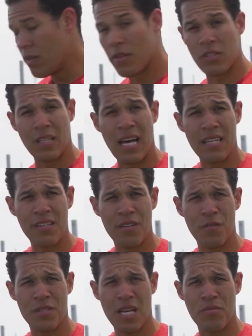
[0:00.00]
There's a lot of
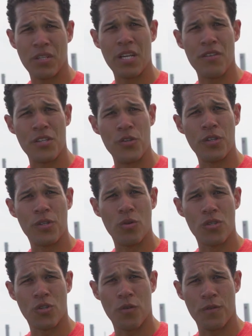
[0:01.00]
different types of gear that you can do
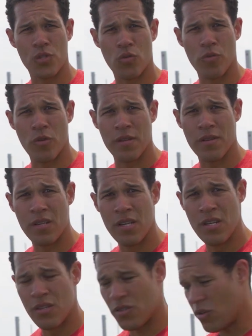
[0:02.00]
a surface swim with.
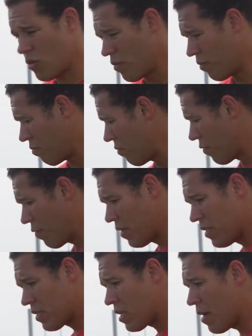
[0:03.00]
So
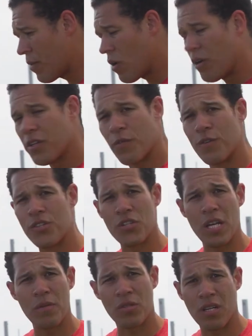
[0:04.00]
fins come in all different
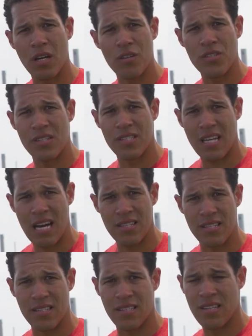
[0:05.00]
shapes, colors, and
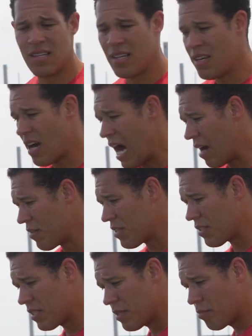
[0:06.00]
sizes.
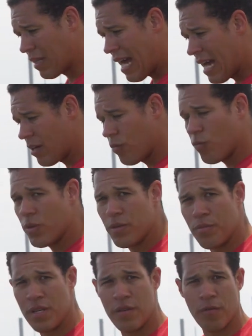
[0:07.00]
Obviously, black
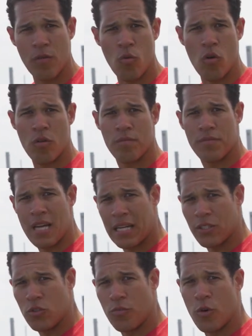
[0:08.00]
would be for more
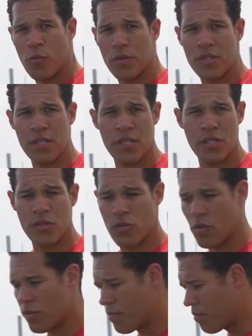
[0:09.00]
tactical purposes
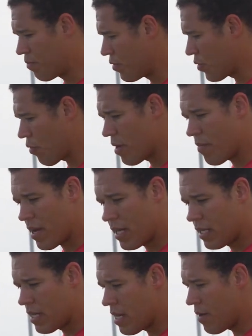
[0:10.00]
or spray
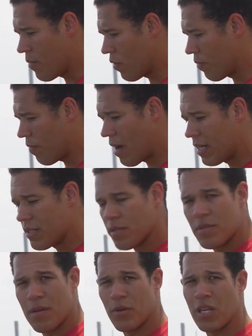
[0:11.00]
painting them or finding
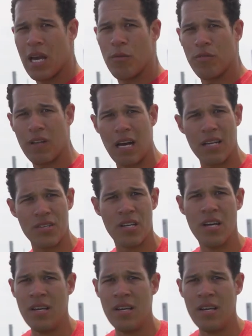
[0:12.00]
some type of camouflage.